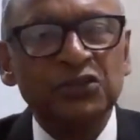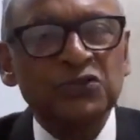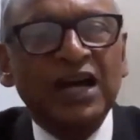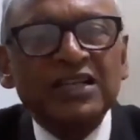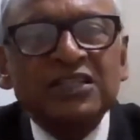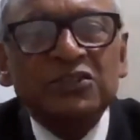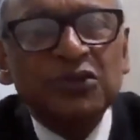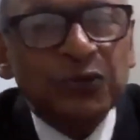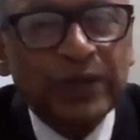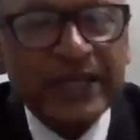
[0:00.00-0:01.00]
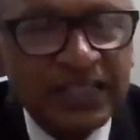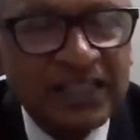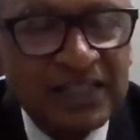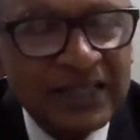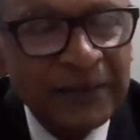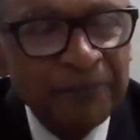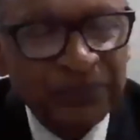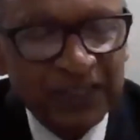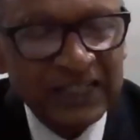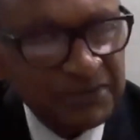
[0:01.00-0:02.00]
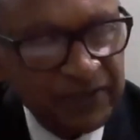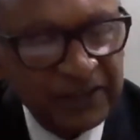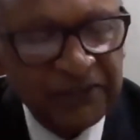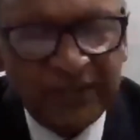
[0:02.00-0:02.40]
So the answer to your question is that it's a very,